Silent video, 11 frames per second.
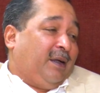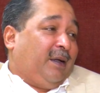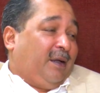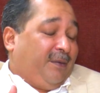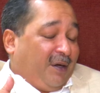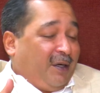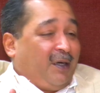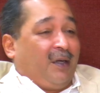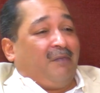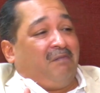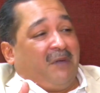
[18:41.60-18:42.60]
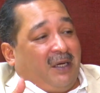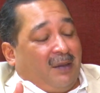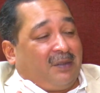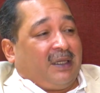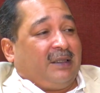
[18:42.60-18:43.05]
Even in a
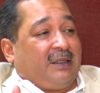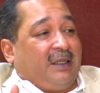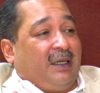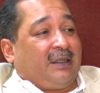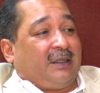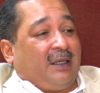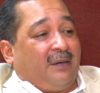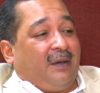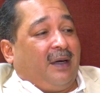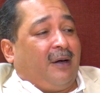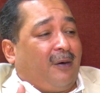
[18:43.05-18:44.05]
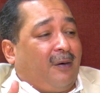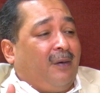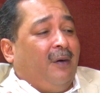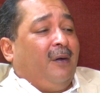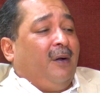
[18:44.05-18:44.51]
medium-sized tea estate, there are
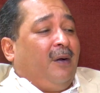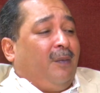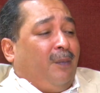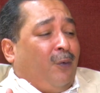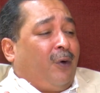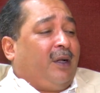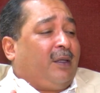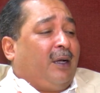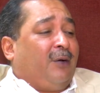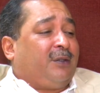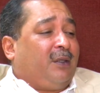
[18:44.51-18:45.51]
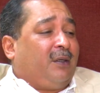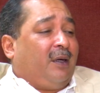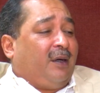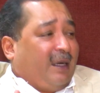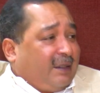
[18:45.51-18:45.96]
around more than 1,000
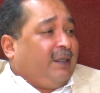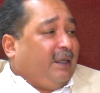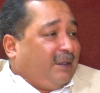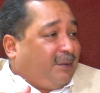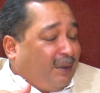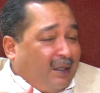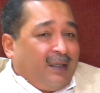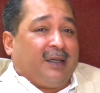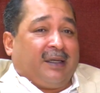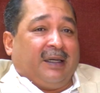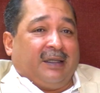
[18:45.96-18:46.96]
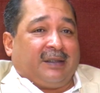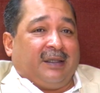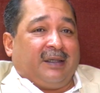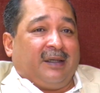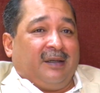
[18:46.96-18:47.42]
residents within the tea
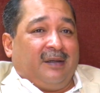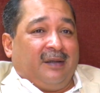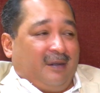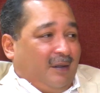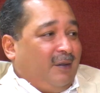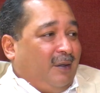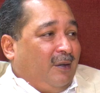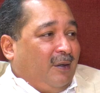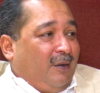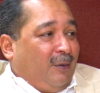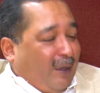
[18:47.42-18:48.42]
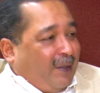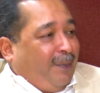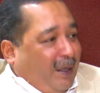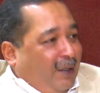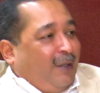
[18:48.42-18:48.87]
estate who are
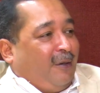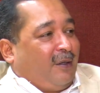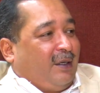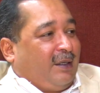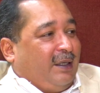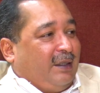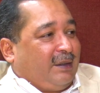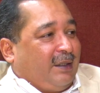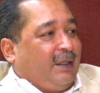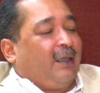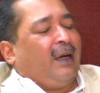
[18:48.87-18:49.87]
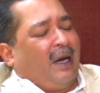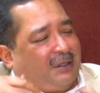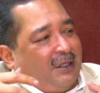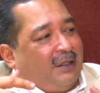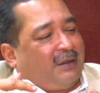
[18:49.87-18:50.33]
dependent on the tea estate. In
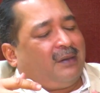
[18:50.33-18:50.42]
larger